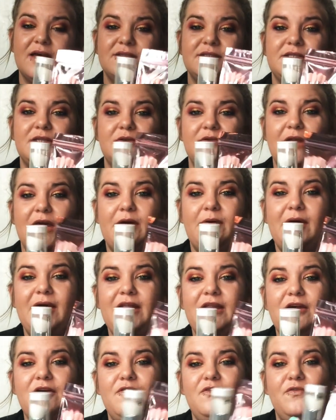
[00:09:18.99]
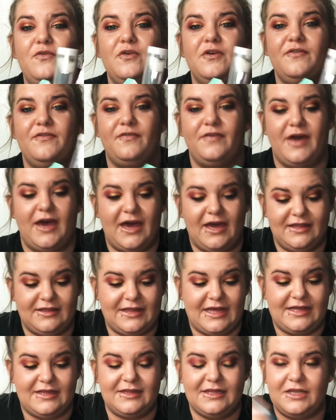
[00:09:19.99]
So now I know for a fact
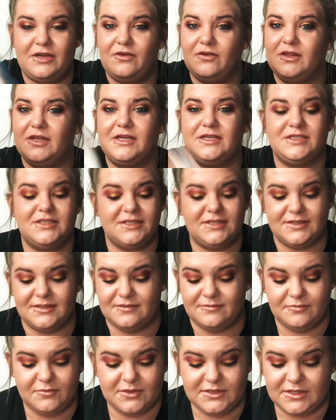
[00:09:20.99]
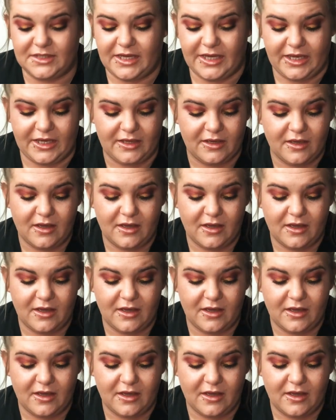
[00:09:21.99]
they literally just was like,